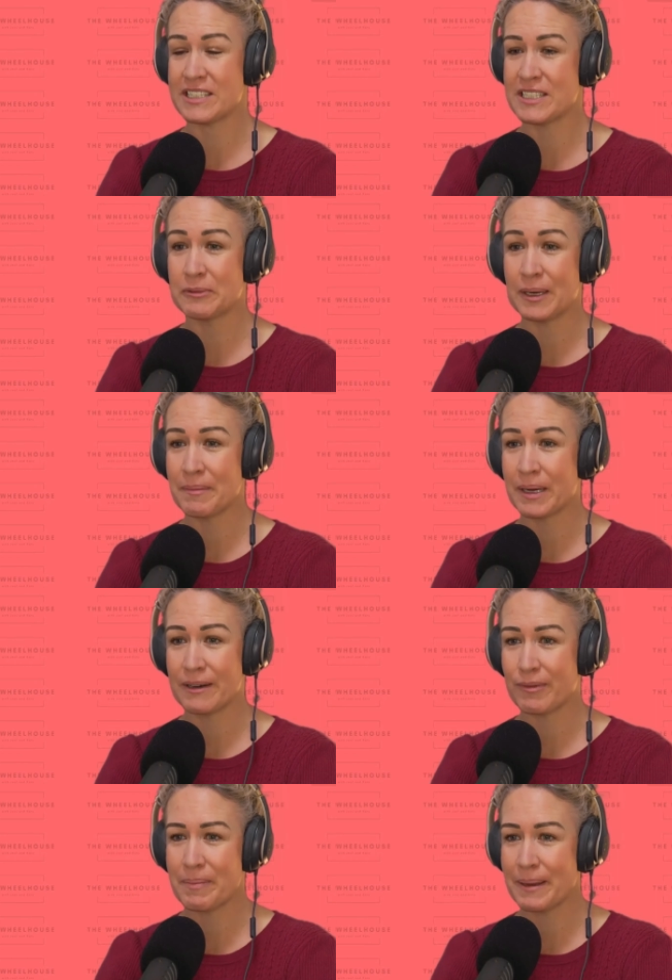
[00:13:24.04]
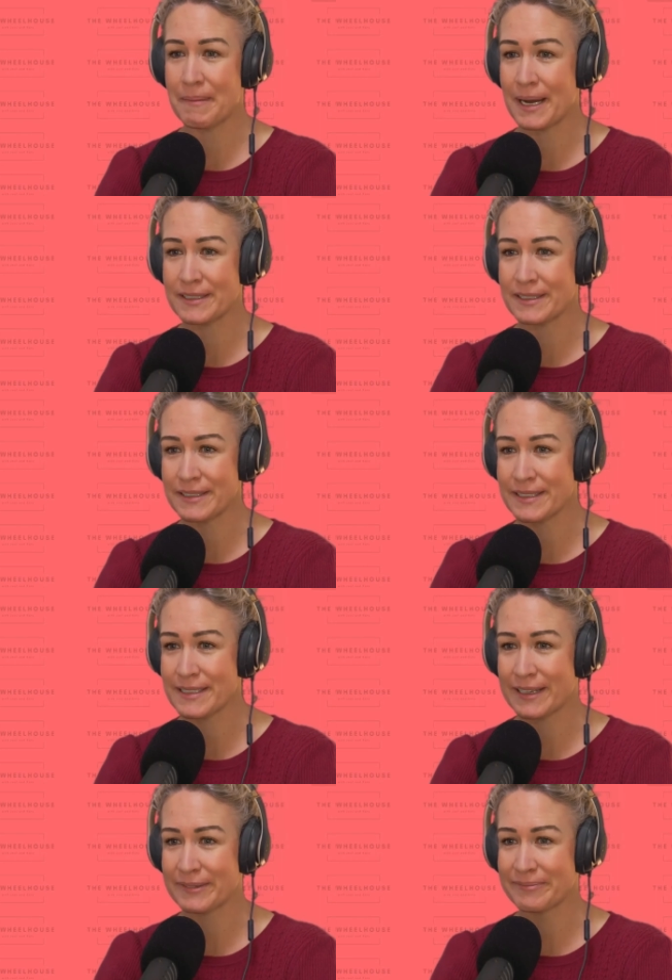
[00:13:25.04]
she still won by a romping margin,
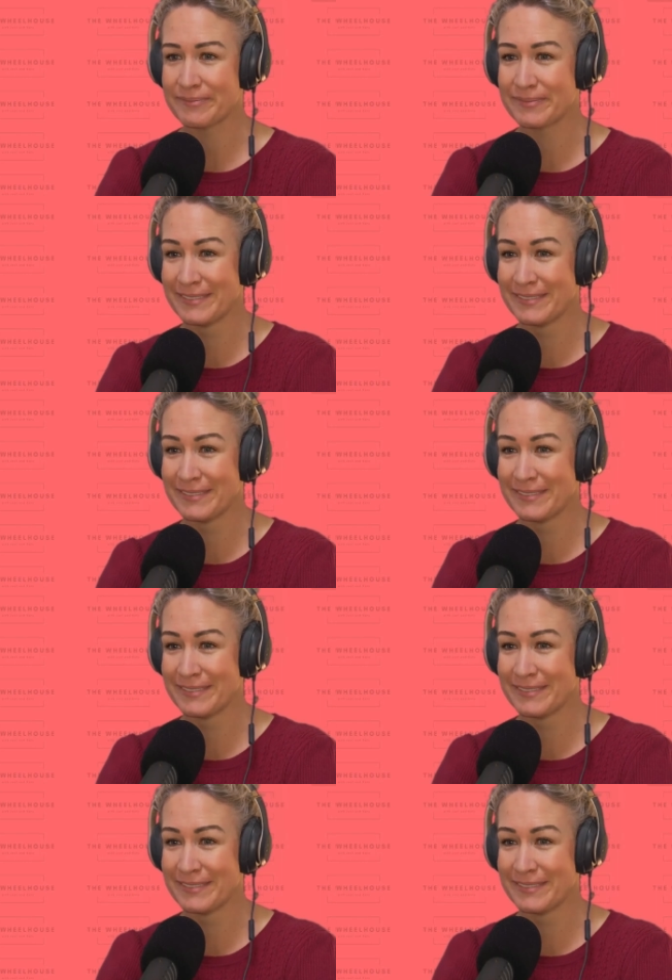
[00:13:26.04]
so